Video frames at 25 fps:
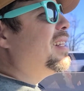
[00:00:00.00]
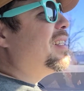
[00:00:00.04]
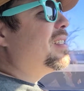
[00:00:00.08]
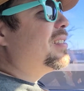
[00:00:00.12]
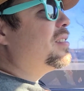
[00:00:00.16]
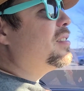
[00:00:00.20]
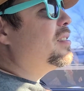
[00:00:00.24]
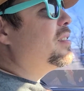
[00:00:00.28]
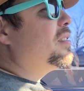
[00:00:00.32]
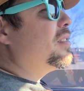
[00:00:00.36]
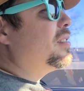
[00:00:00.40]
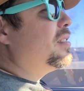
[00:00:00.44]

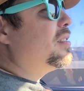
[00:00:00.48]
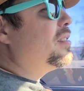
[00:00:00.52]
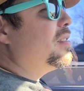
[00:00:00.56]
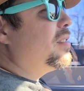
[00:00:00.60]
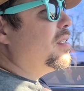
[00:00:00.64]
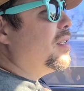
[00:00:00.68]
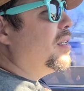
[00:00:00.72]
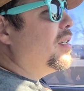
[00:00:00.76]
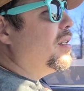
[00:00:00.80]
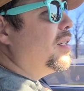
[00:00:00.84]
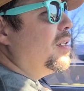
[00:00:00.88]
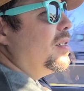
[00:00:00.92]
This is
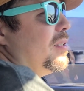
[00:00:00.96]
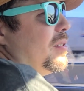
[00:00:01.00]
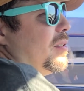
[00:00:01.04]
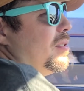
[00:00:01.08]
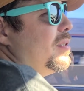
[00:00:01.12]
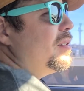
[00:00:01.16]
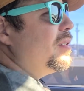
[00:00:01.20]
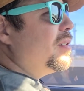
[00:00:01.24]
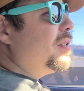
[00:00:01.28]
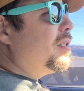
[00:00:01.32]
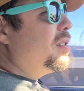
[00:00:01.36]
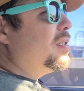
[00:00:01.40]

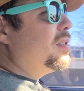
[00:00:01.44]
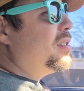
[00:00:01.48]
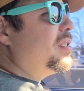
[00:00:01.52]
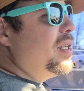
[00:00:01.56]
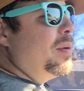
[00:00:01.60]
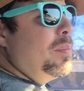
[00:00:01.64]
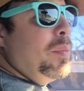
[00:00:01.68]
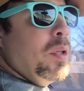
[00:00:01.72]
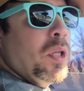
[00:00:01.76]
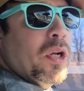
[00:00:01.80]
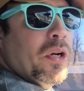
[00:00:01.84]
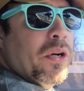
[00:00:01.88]

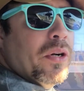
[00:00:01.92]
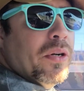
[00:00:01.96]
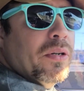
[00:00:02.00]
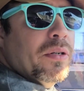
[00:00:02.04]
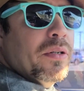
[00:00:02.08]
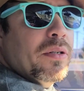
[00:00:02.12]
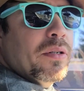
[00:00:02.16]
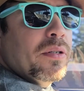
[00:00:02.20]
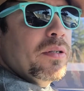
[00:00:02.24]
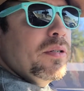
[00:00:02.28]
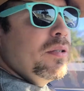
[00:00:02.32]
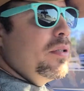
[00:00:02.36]
similar.
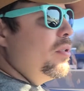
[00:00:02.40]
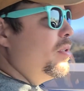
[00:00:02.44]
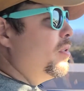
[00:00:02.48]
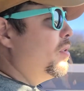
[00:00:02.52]
No.